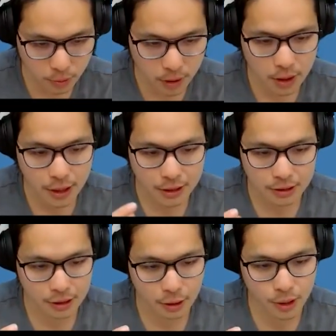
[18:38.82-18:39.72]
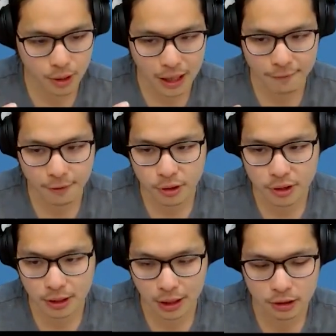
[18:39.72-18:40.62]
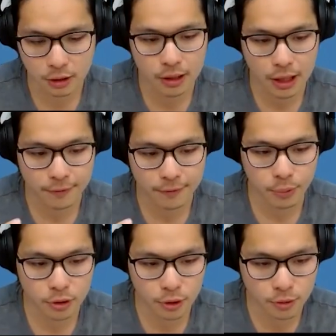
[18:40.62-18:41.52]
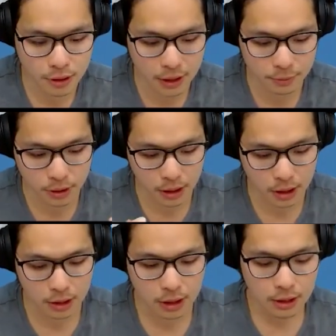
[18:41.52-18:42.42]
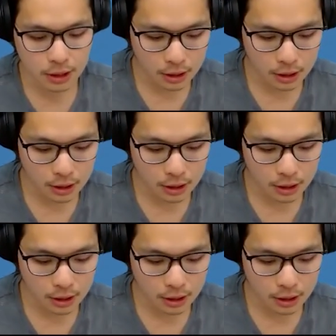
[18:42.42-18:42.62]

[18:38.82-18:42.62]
new product that no one ever produced, and we are